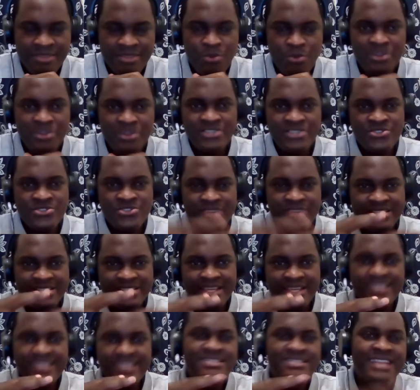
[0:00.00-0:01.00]
what the
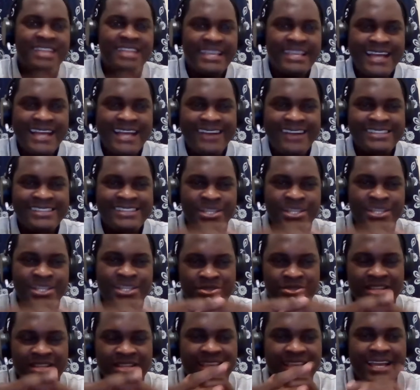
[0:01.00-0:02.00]
structure is like, how it
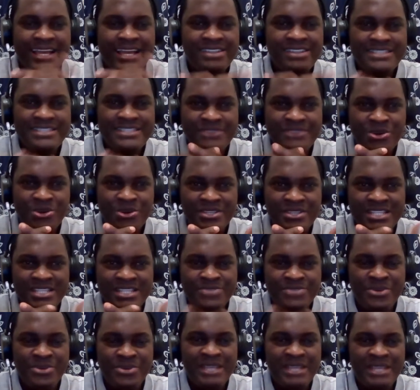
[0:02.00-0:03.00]
looks like, how difficult it
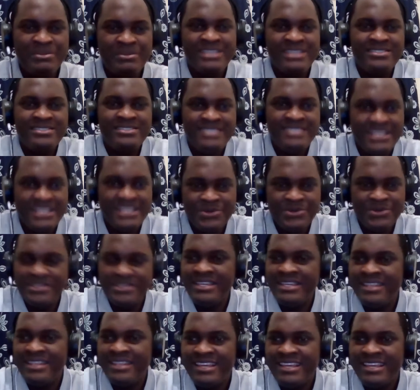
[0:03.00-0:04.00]
is for anybody to deal with
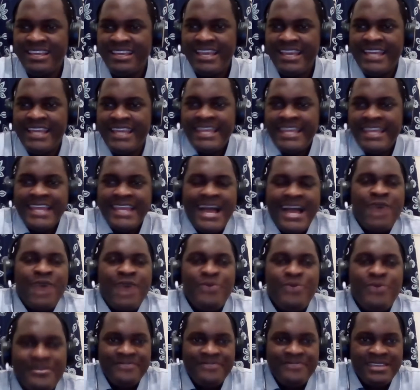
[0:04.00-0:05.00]
it, and
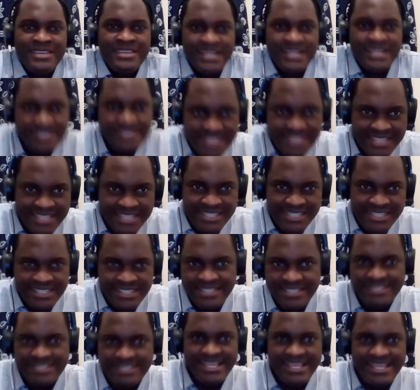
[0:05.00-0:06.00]
how feel as
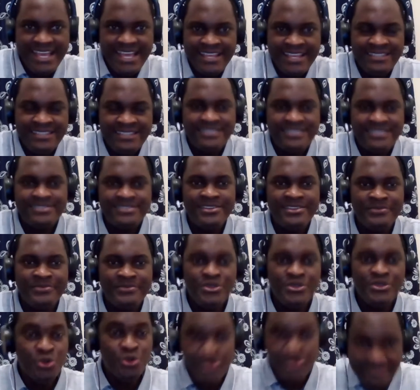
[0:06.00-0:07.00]
journalists, and
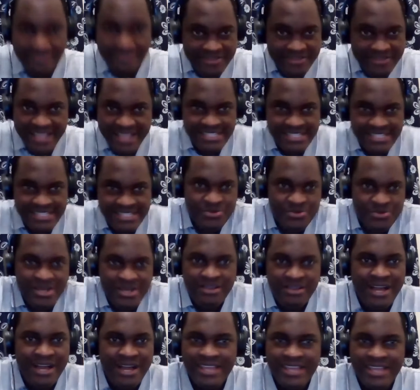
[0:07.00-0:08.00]
you, the fans, as
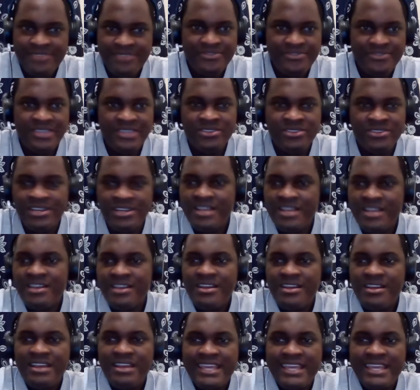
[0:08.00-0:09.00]
well, how you feel
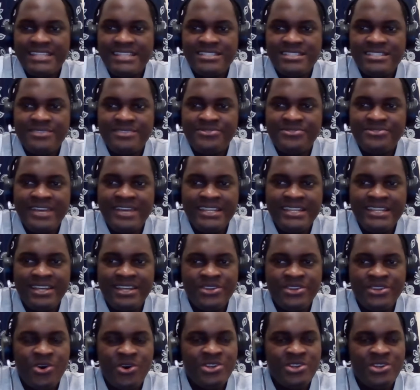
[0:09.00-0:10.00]
getting to find
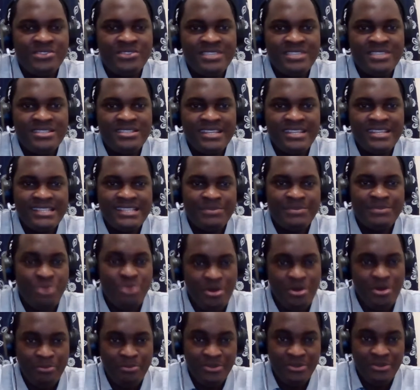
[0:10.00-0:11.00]
out all of these things. And
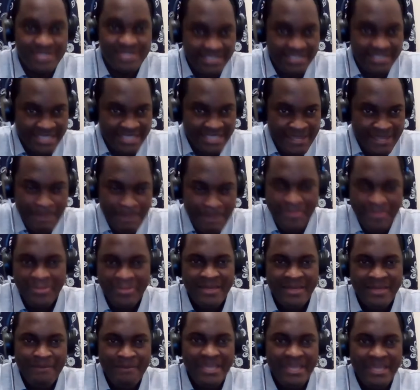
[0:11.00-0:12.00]
more importantly,
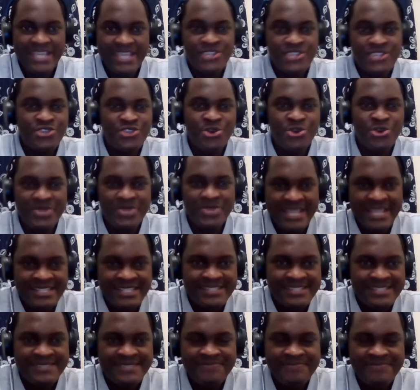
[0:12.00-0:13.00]
making sure that